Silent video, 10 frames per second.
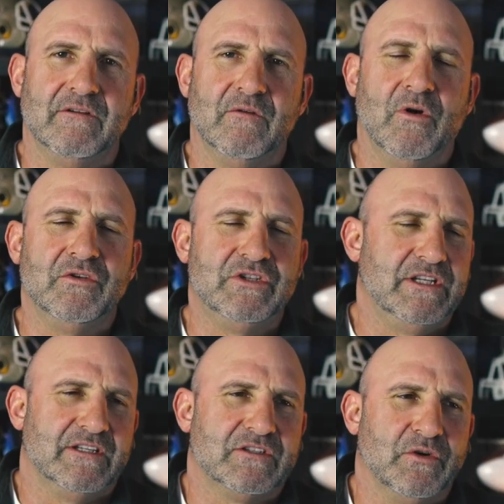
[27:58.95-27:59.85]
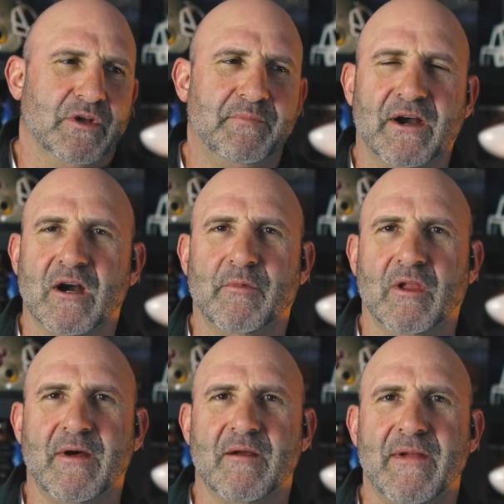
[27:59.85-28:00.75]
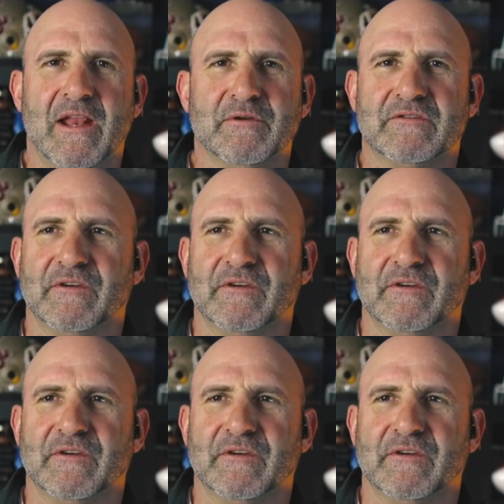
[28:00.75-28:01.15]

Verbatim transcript: Well, Jesus told a parable about a man who was